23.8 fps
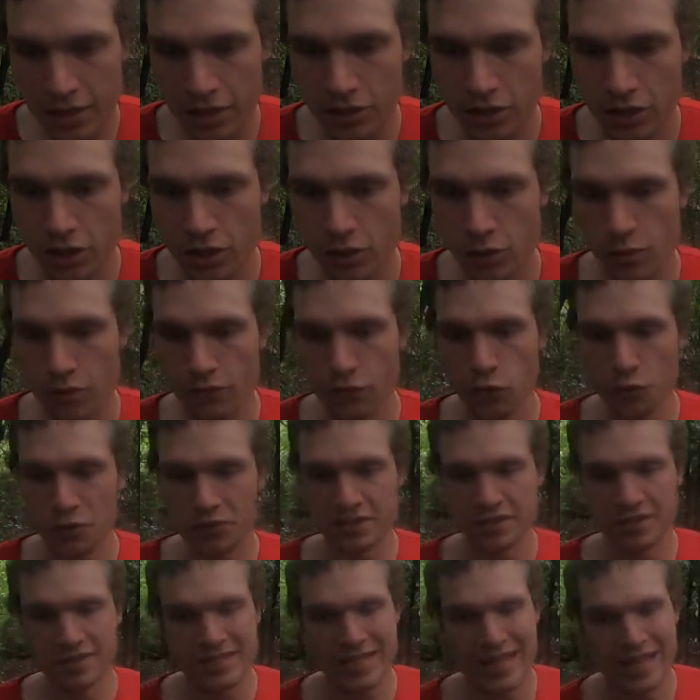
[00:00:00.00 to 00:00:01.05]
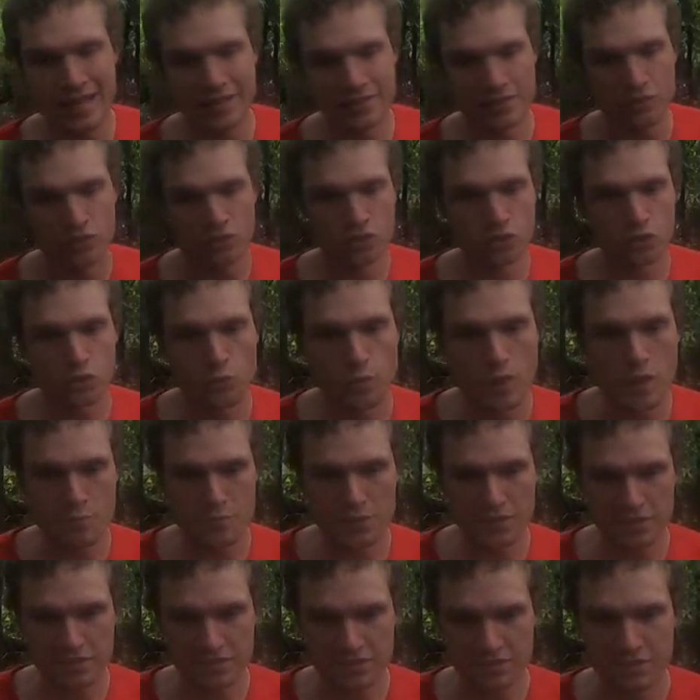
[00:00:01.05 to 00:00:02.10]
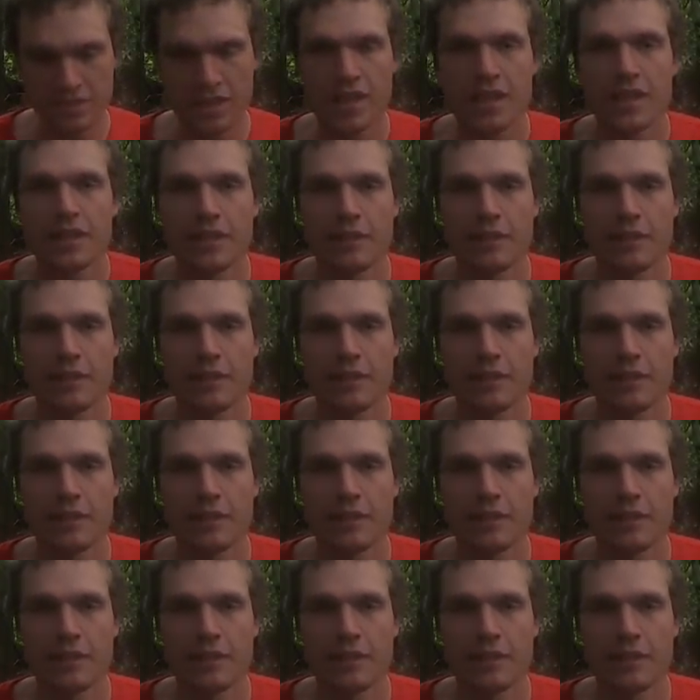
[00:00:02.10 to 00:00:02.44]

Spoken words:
Going to go with Luton Town 2-1 winners.